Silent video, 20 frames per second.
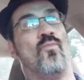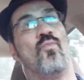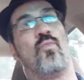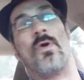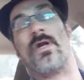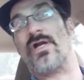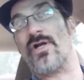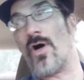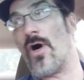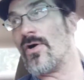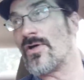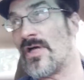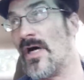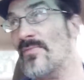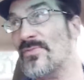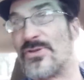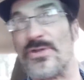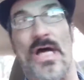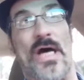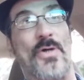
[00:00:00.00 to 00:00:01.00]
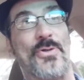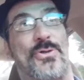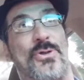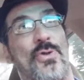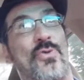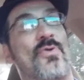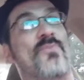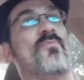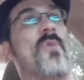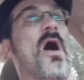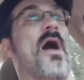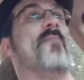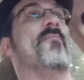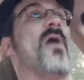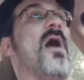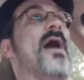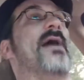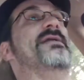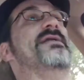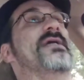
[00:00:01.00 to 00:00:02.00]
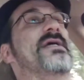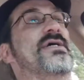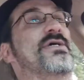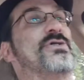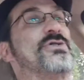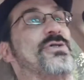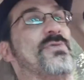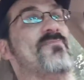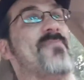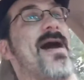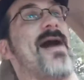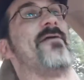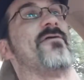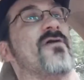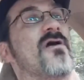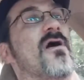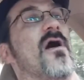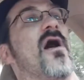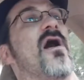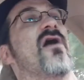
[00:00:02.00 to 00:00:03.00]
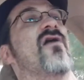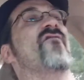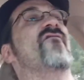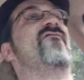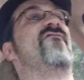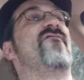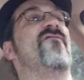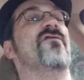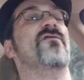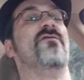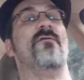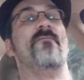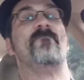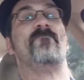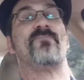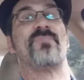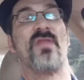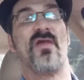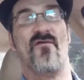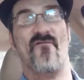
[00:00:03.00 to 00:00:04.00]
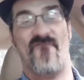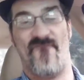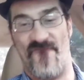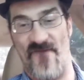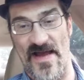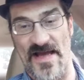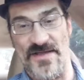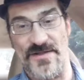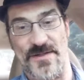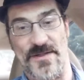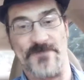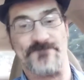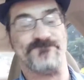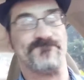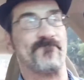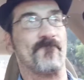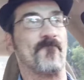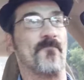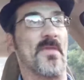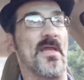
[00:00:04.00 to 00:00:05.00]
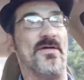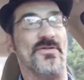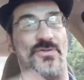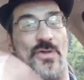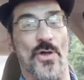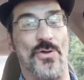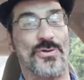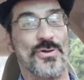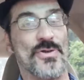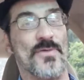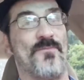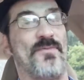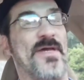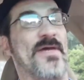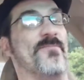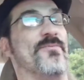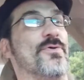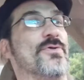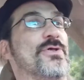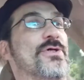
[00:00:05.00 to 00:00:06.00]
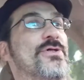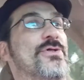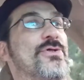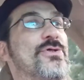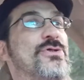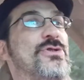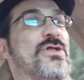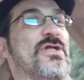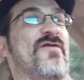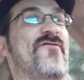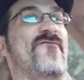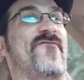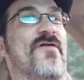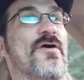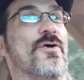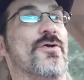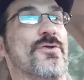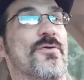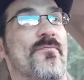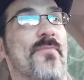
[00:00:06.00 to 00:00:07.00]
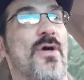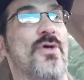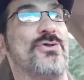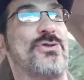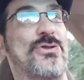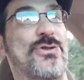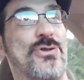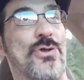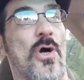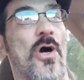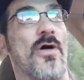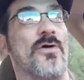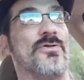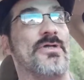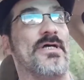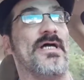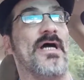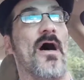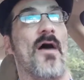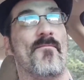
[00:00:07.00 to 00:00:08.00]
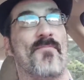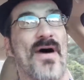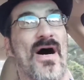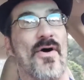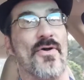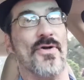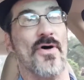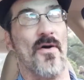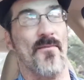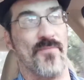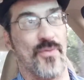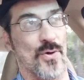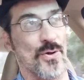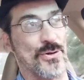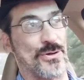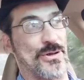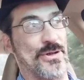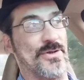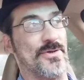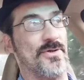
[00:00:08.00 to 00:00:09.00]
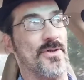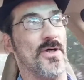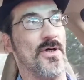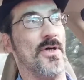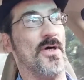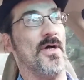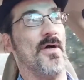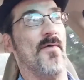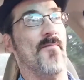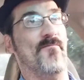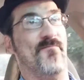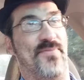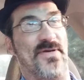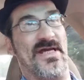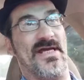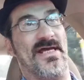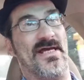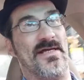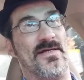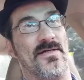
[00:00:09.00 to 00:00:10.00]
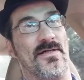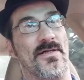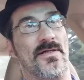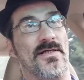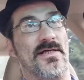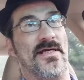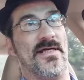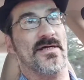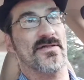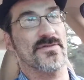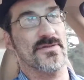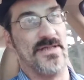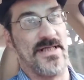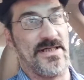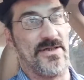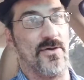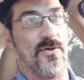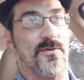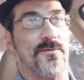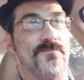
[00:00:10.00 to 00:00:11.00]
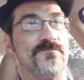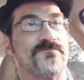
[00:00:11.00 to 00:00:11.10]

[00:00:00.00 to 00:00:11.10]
What it all comes down to in my mind is a matter of faith. Those are the people that usually feel the most strongly about abortion being illegal.